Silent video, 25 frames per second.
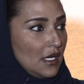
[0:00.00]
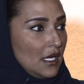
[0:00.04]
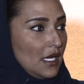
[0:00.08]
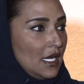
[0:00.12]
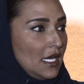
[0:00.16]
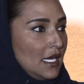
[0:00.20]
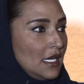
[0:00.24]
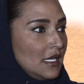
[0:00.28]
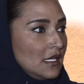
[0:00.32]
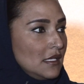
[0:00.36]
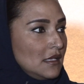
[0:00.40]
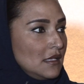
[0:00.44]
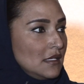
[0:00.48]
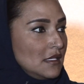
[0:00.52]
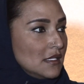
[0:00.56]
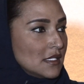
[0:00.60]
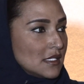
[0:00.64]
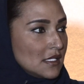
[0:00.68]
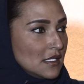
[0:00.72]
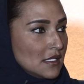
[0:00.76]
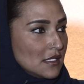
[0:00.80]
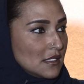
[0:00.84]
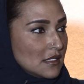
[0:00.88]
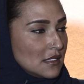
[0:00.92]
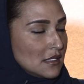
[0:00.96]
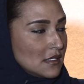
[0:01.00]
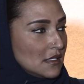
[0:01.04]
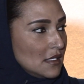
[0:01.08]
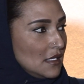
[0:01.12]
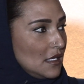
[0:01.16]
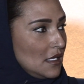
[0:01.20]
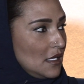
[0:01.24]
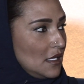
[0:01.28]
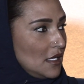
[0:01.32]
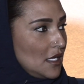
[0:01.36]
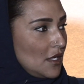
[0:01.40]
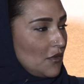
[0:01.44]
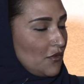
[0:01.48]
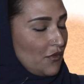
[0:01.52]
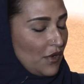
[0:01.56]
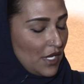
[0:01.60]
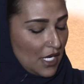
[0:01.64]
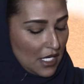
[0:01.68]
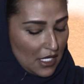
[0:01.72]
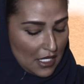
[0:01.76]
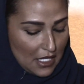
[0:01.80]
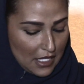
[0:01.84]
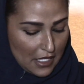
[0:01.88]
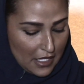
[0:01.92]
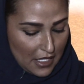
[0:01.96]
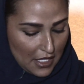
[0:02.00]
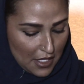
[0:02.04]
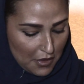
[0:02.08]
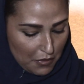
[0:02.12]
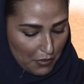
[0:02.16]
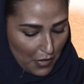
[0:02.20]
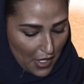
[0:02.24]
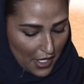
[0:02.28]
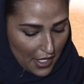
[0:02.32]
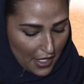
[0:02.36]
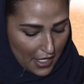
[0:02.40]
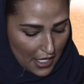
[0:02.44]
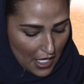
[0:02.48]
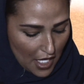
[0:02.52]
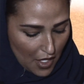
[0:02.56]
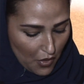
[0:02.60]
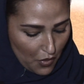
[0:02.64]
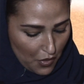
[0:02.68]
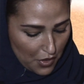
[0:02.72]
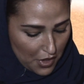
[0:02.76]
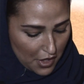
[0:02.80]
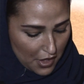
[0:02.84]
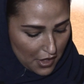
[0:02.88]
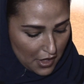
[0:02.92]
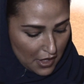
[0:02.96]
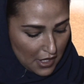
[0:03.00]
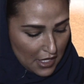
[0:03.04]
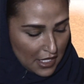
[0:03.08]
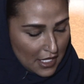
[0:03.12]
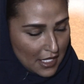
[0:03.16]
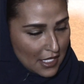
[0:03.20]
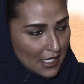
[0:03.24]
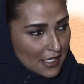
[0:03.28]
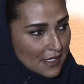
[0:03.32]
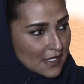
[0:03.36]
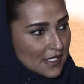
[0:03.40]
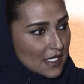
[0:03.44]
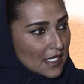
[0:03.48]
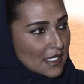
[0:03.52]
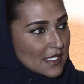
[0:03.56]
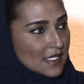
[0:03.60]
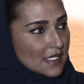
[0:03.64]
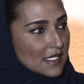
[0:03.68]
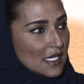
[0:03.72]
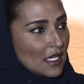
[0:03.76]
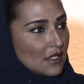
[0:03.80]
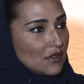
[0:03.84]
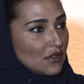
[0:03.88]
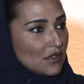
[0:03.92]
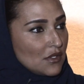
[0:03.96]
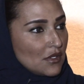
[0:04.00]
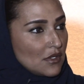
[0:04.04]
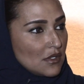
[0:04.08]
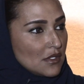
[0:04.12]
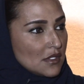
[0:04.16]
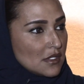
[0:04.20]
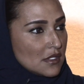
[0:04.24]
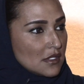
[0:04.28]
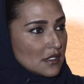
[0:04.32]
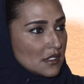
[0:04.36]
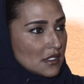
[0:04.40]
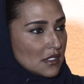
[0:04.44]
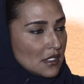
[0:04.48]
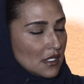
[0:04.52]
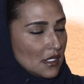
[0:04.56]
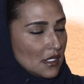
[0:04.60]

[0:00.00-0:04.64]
And this is uh, very clear by our six centers